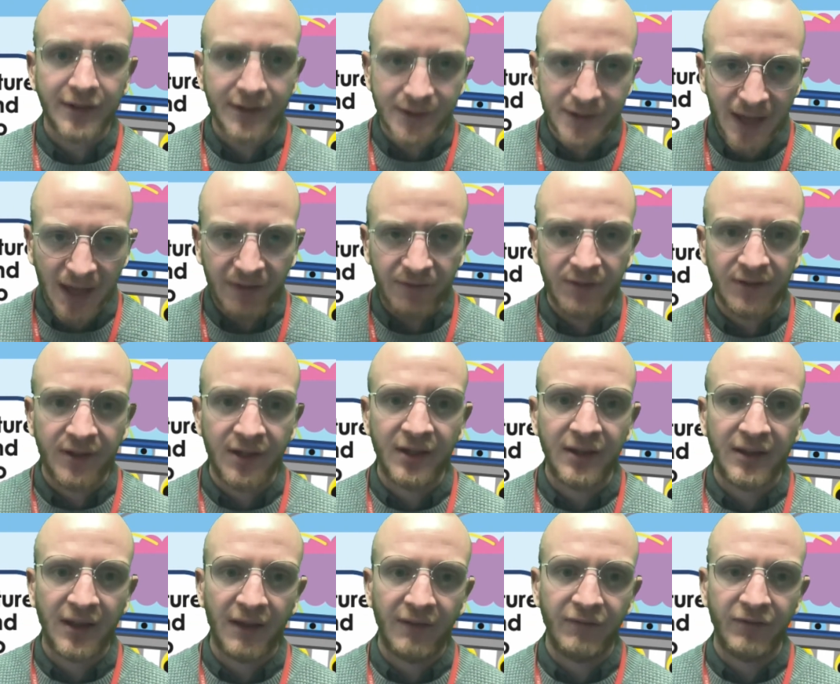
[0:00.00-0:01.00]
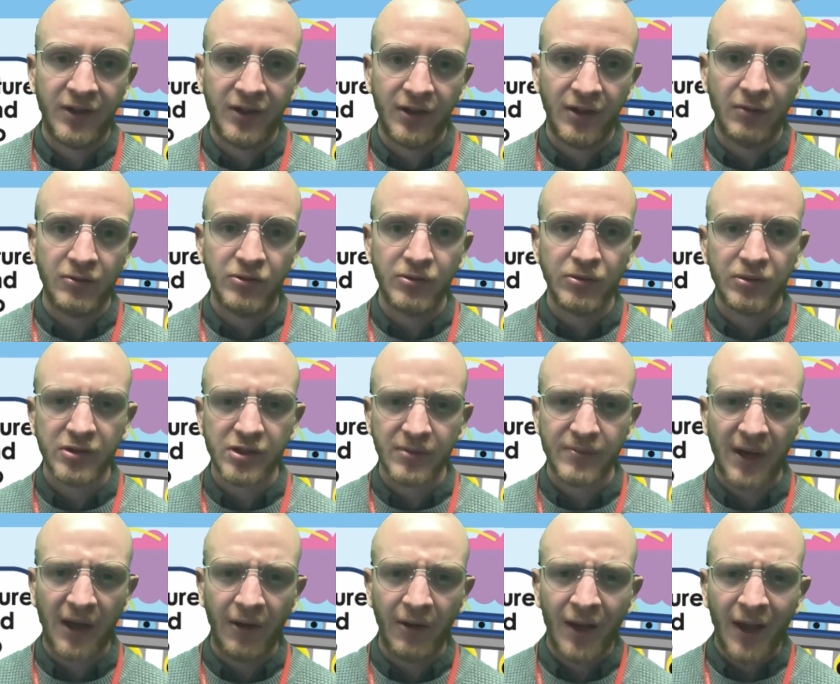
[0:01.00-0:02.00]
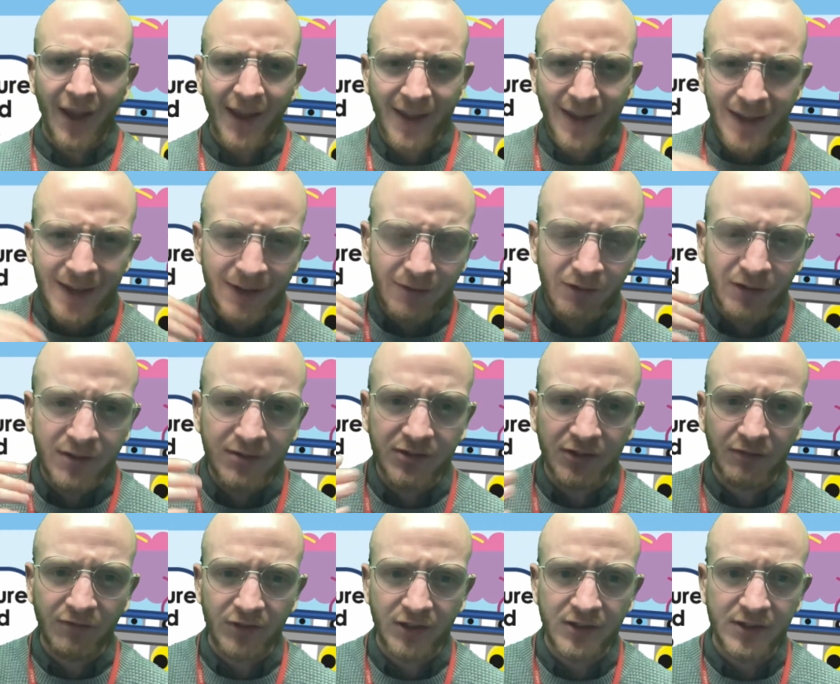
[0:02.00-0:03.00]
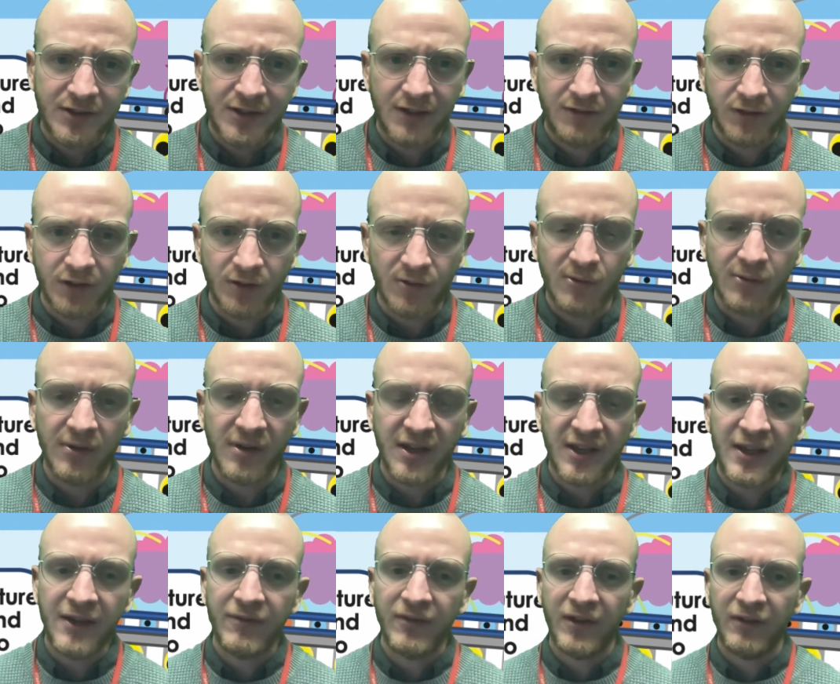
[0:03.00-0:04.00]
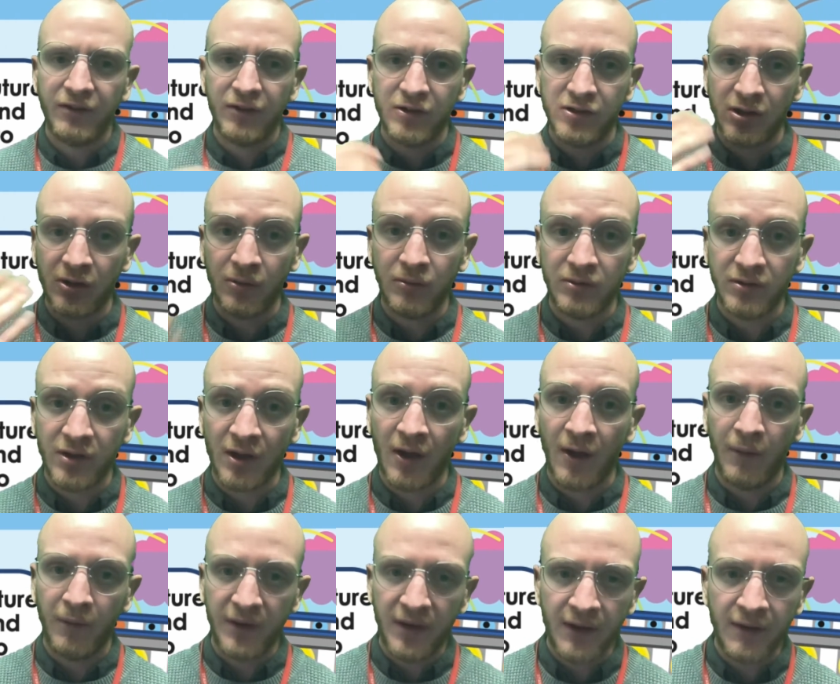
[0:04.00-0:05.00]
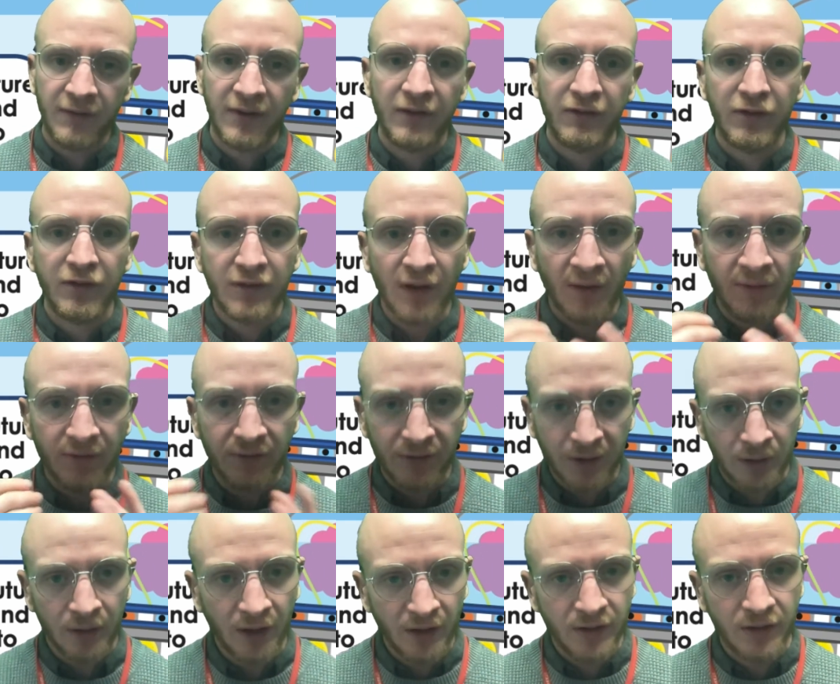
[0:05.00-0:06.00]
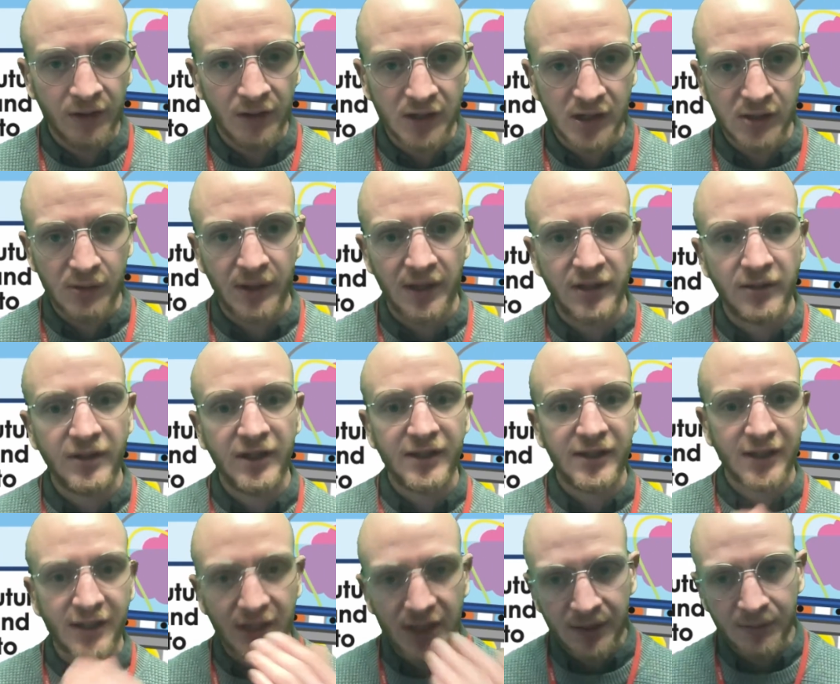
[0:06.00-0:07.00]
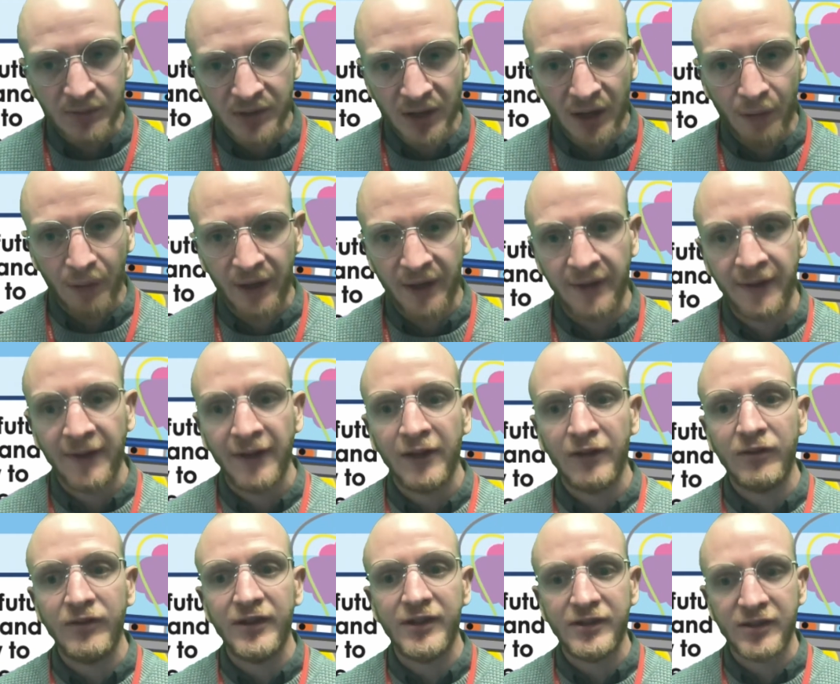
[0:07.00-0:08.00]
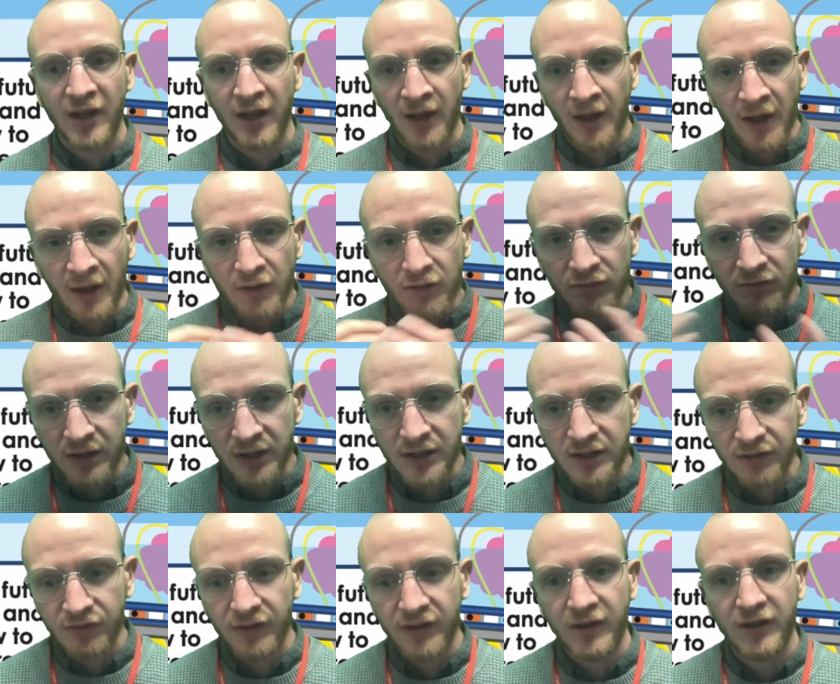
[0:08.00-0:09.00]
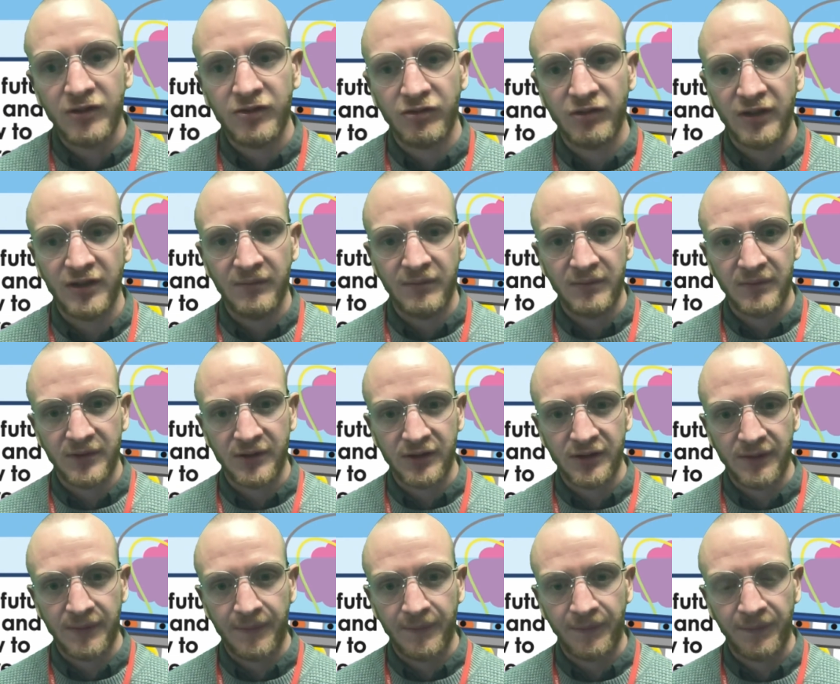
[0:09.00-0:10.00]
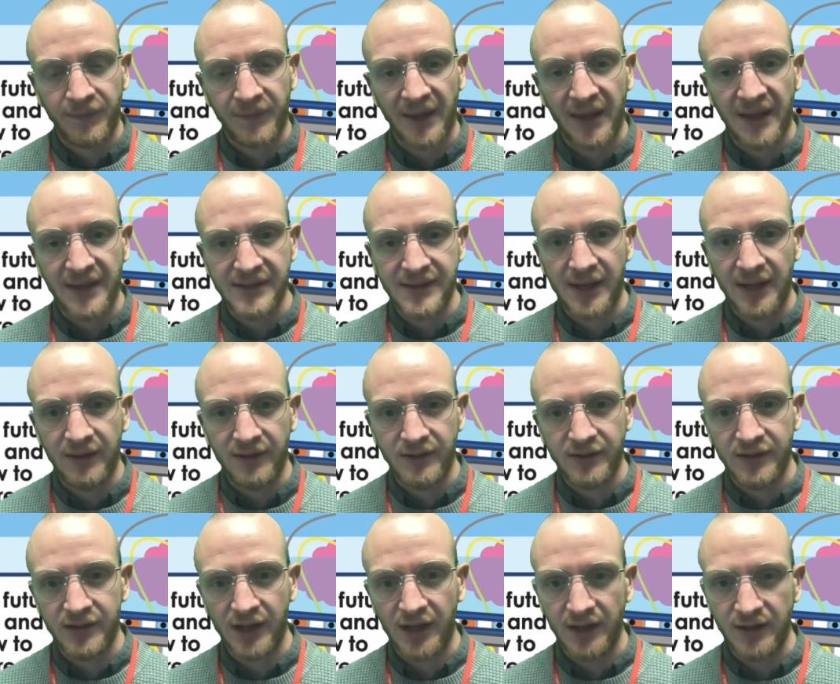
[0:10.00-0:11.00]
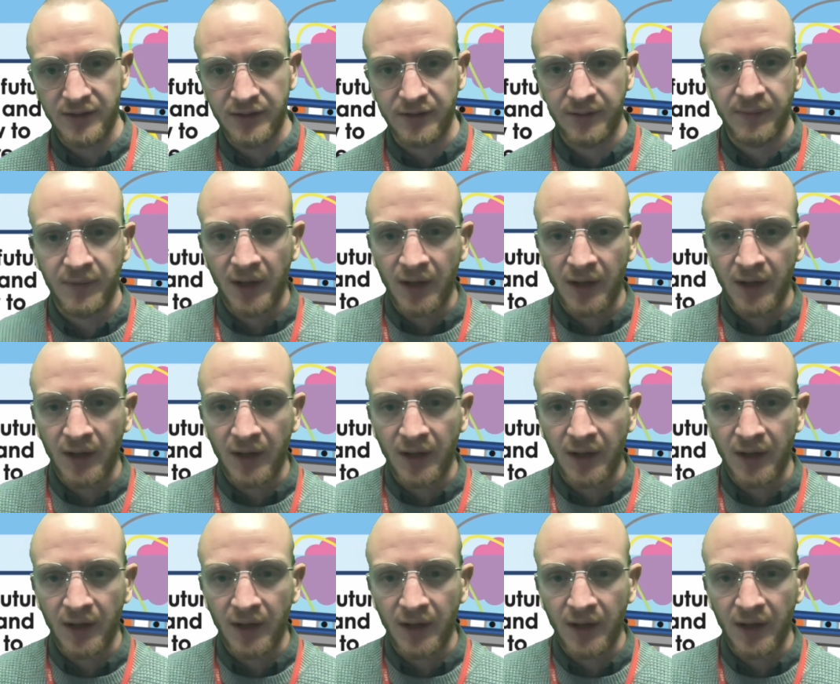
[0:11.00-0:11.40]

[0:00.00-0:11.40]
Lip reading: Definitely that video talks about, even if something's difficult, even if you're told no, even if you don't feel like you can do it, you need to keep going. You need to reach for your dreams, as Helen says.